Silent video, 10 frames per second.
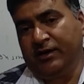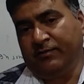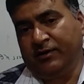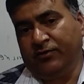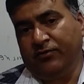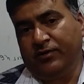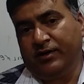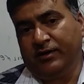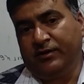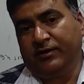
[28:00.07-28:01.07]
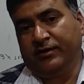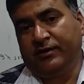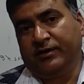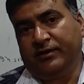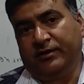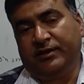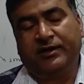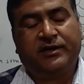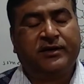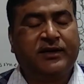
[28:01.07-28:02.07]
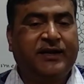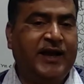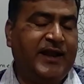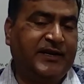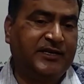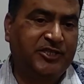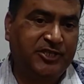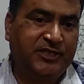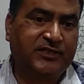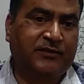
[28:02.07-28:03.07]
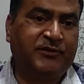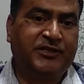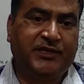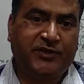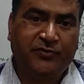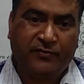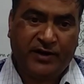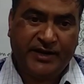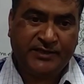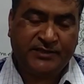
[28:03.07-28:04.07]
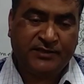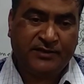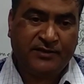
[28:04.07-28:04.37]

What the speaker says: about the characteristics of the pteridophytes.